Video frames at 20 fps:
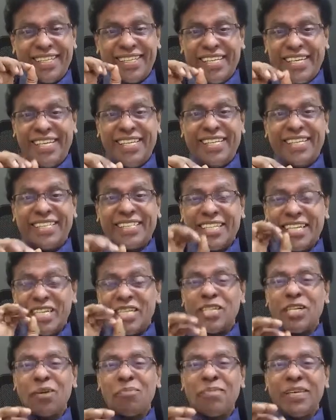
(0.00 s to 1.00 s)
the
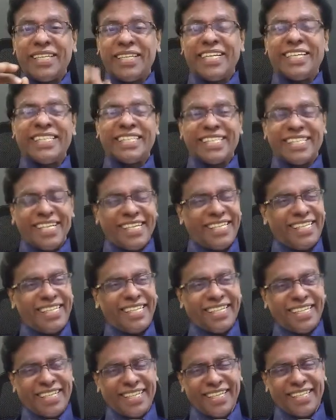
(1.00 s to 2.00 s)
systematic study
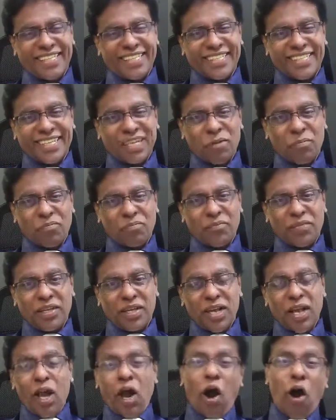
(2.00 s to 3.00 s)
skills.
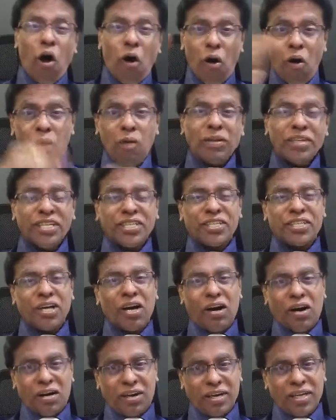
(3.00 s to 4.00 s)
All these
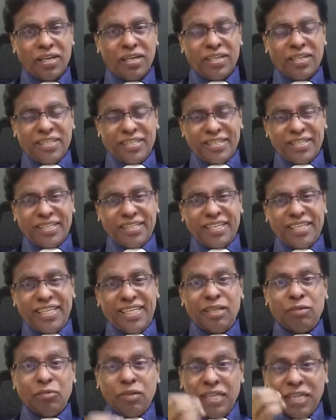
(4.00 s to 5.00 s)
are,
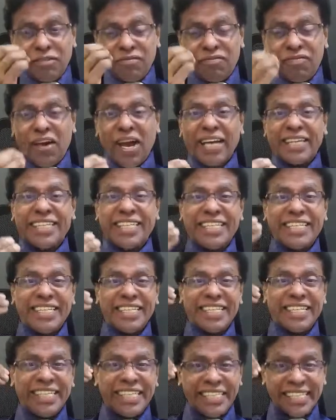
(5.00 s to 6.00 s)
in fact, it
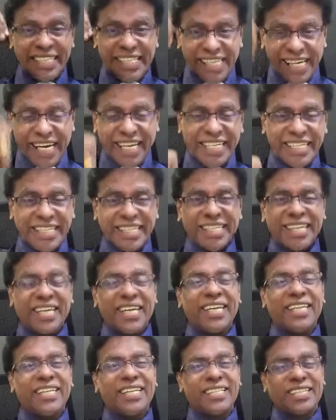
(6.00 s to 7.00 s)
is ingrained
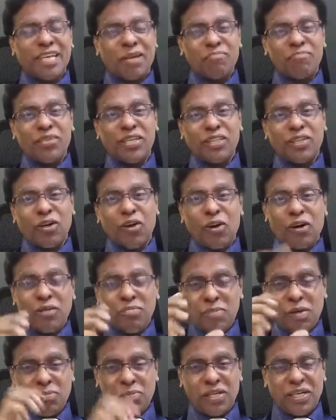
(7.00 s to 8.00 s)
in the subject
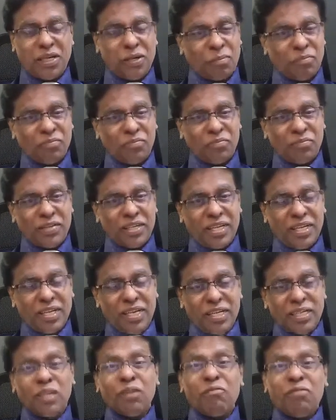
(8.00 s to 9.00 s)
called memory.
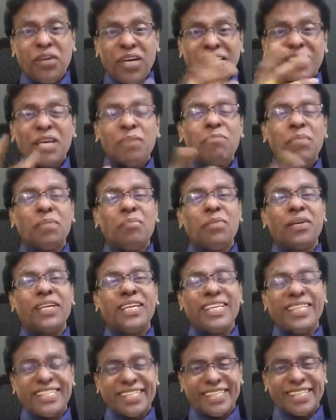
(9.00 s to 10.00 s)
Now, where the
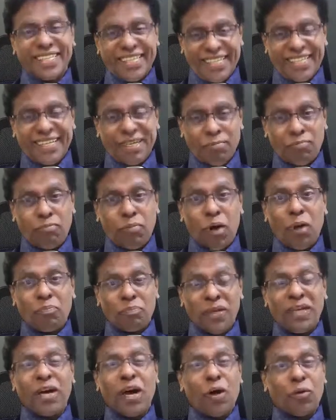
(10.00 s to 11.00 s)
memory is
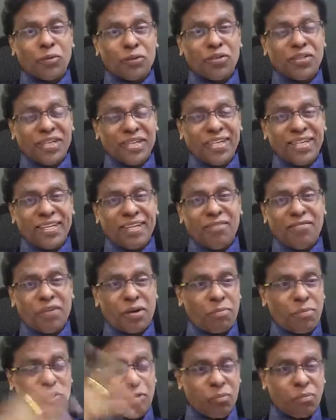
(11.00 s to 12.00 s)
popping out
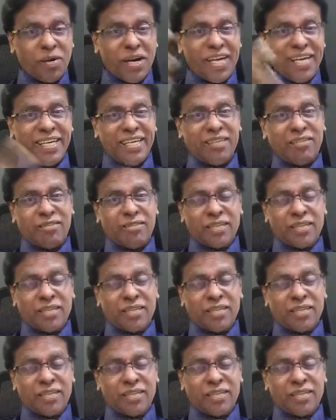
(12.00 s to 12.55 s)
from our brain,